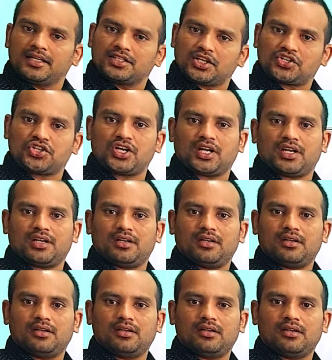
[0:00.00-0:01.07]
section
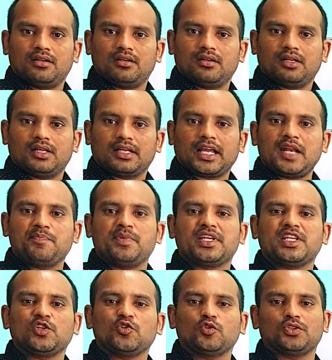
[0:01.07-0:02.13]
can be
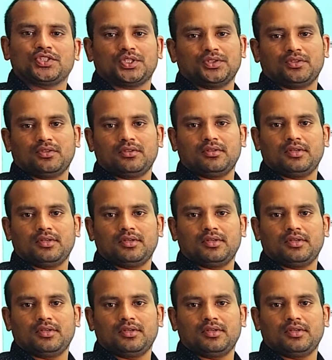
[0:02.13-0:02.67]
used to